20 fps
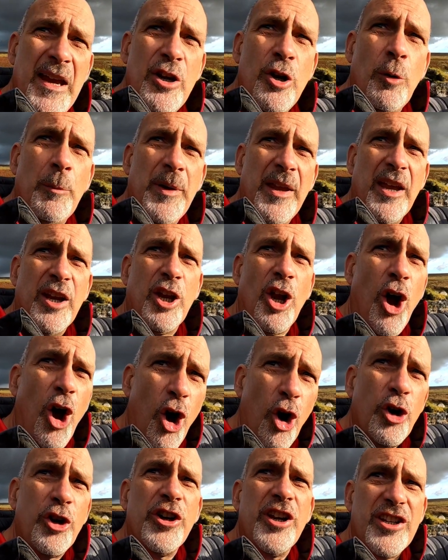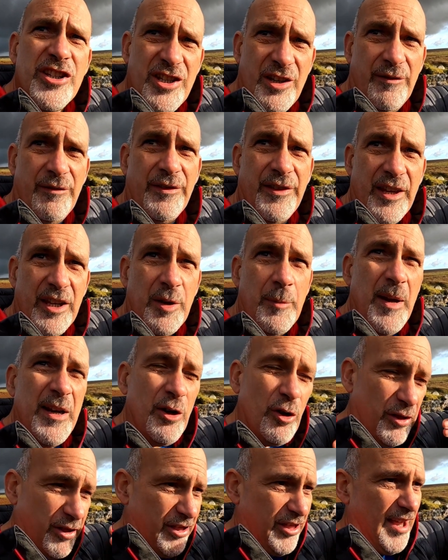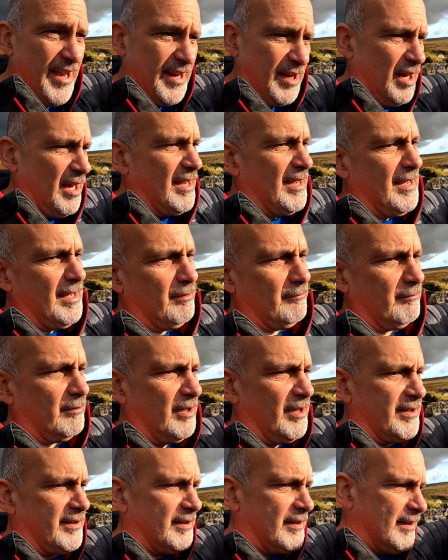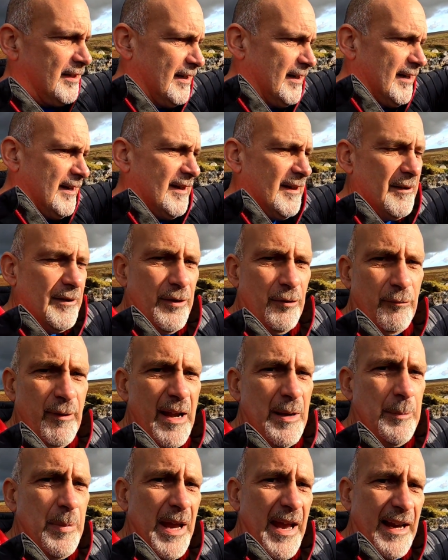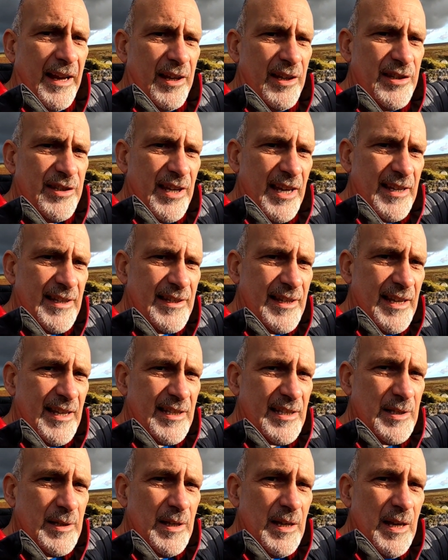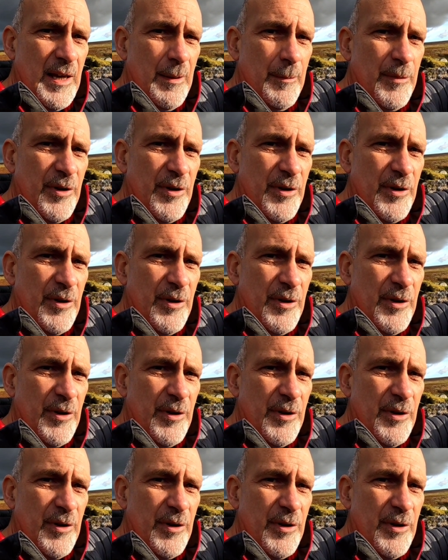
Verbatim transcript: It may not be a cognitive thing. You may not think, ah, right, the red bag contains this.